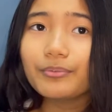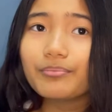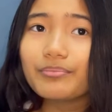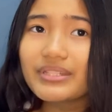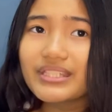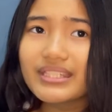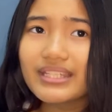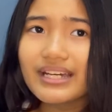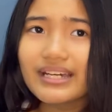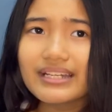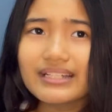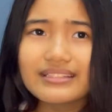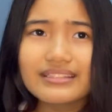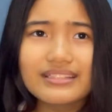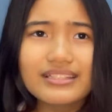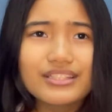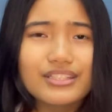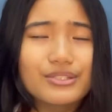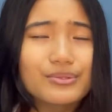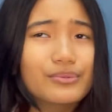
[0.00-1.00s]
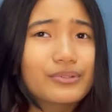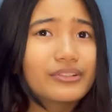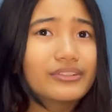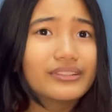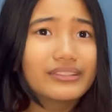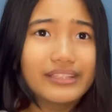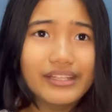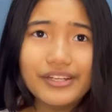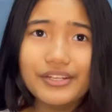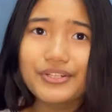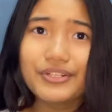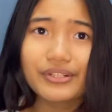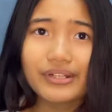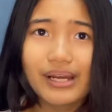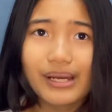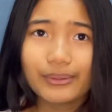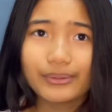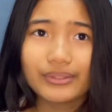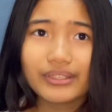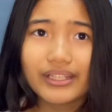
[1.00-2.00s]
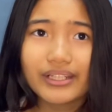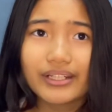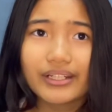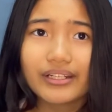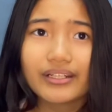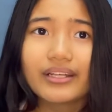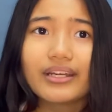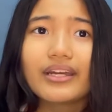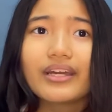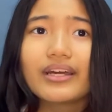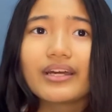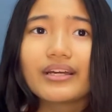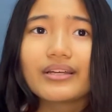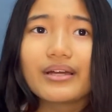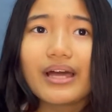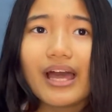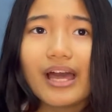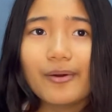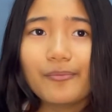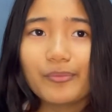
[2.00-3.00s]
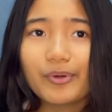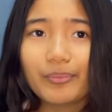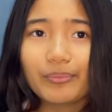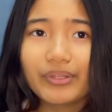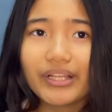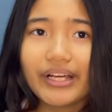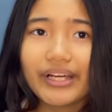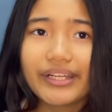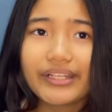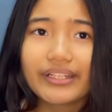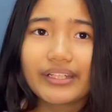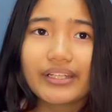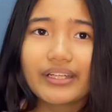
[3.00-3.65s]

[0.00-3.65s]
Besides, it's real danger out there," Hem replied.